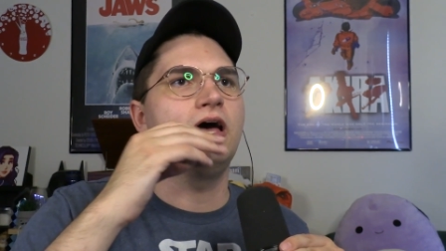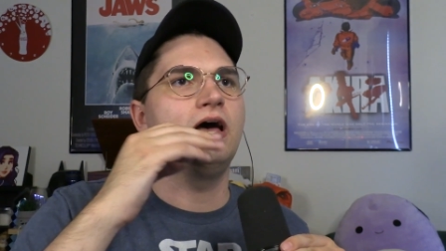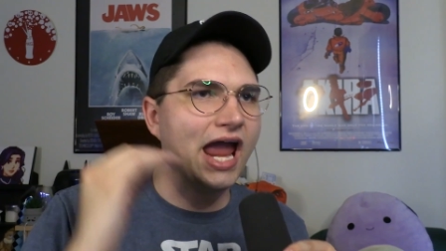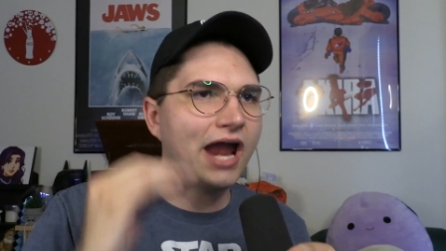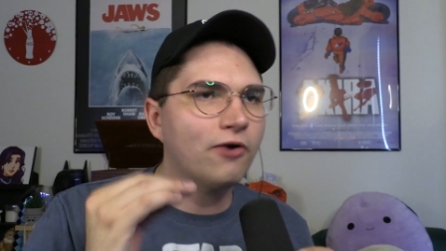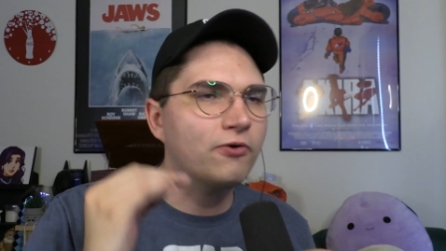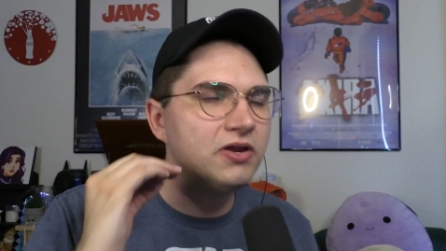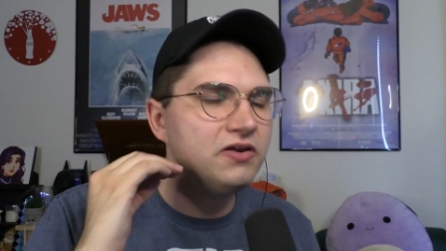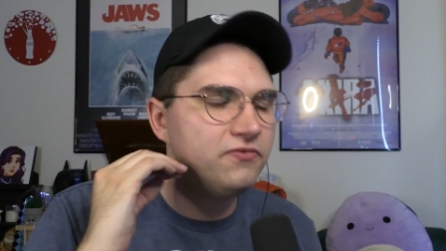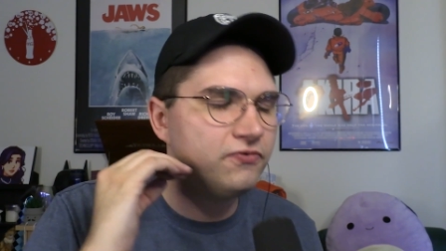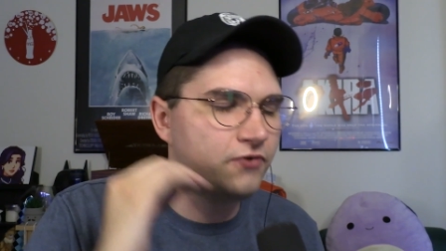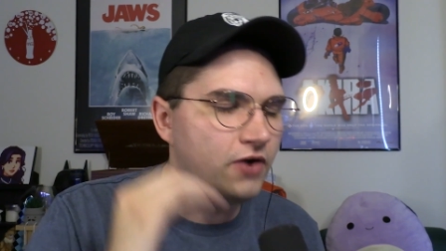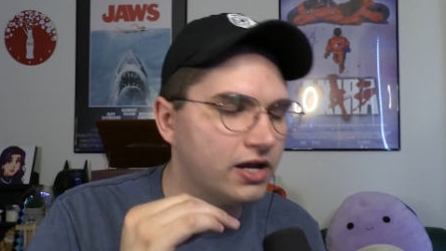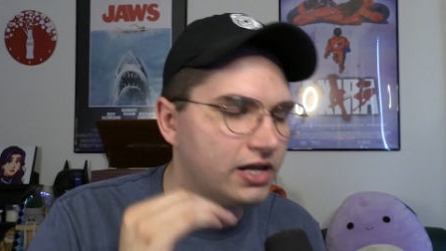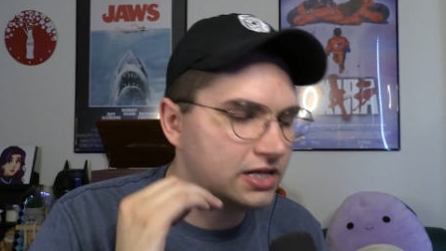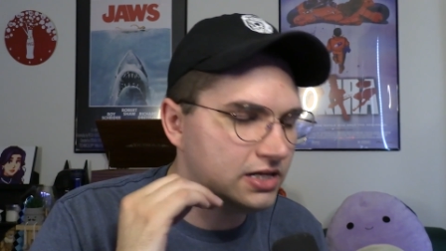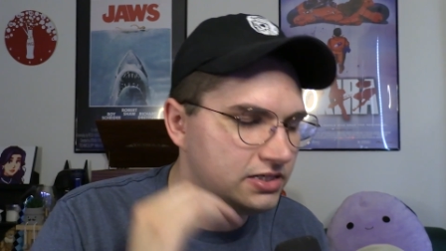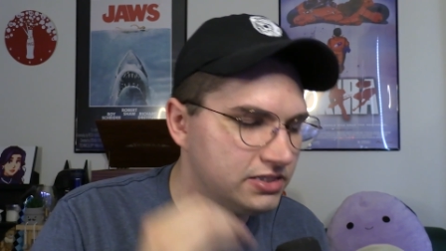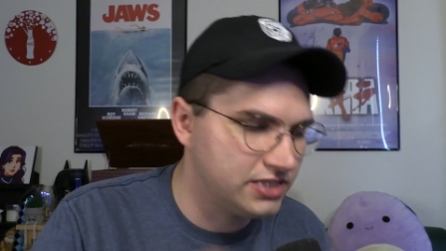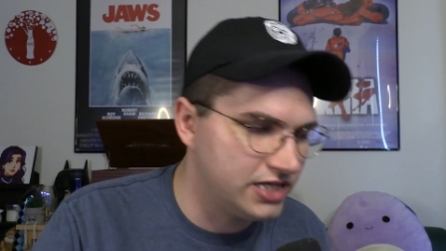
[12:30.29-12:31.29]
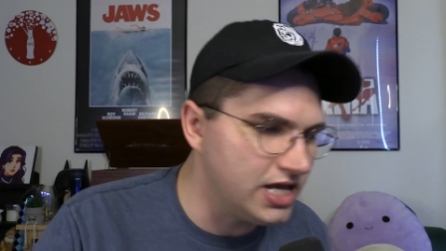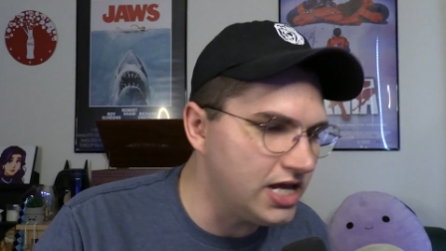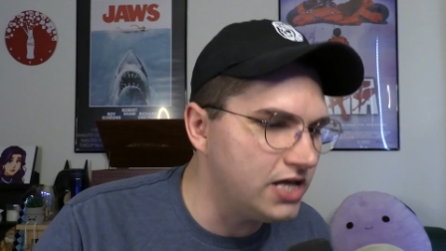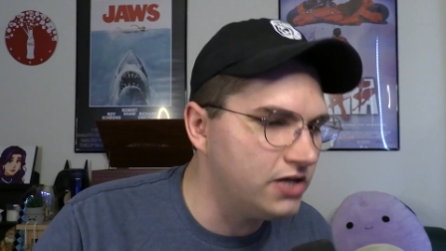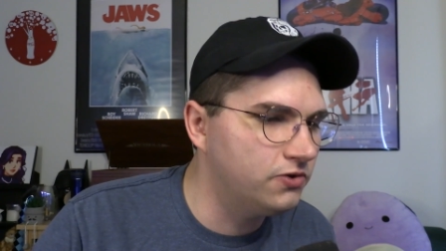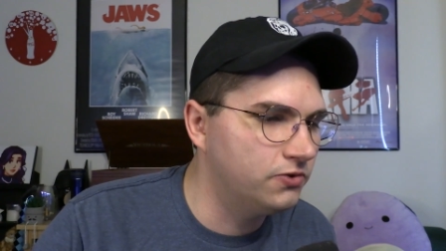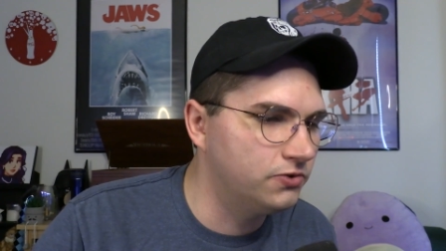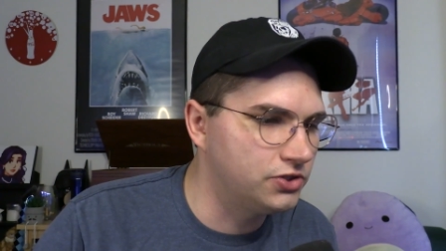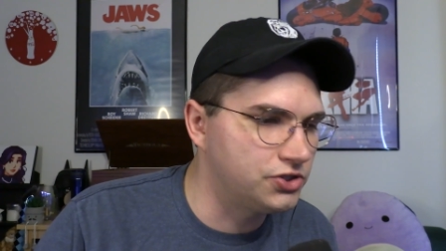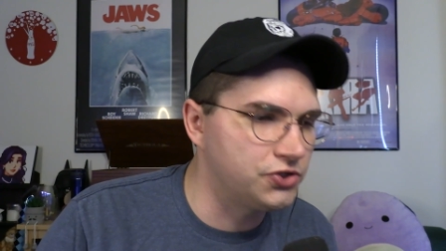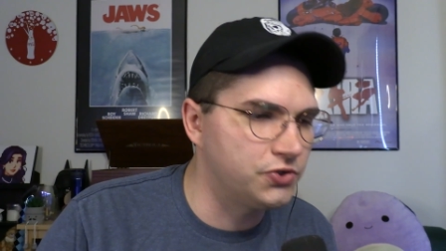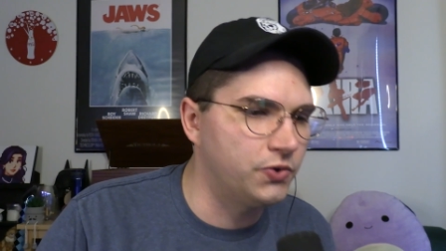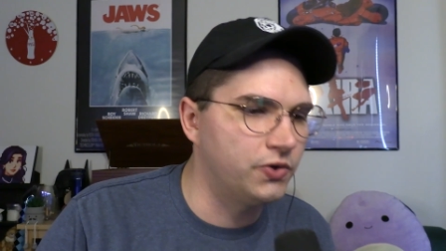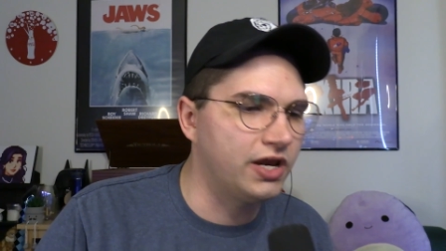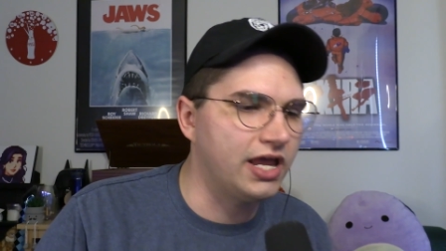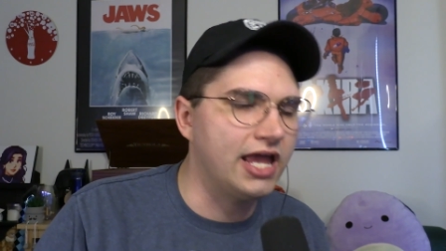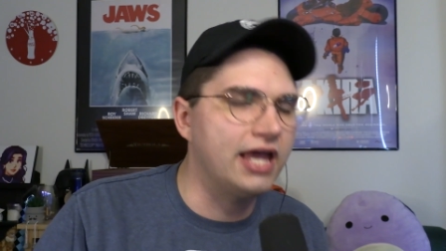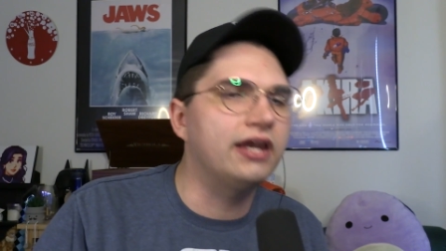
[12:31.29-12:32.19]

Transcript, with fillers: guarantee fucking T you, dude,